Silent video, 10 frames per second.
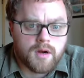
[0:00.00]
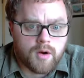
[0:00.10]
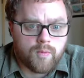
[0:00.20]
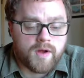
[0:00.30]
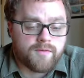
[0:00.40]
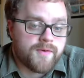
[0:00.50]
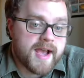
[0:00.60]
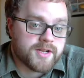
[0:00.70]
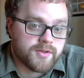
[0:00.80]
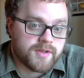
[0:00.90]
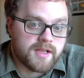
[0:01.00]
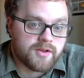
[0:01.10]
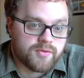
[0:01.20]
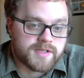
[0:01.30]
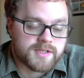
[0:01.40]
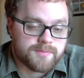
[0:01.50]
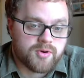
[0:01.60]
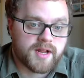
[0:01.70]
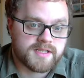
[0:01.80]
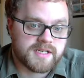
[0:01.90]
are one factor that increases
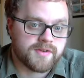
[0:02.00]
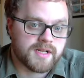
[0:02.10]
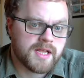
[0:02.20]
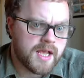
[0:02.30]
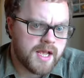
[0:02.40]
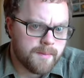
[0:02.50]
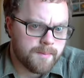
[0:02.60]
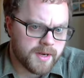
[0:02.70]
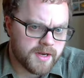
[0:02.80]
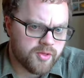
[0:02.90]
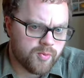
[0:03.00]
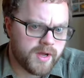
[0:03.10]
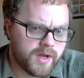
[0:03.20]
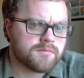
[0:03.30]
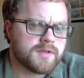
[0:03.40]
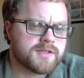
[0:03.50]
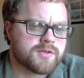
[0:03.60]
productivity. But another one is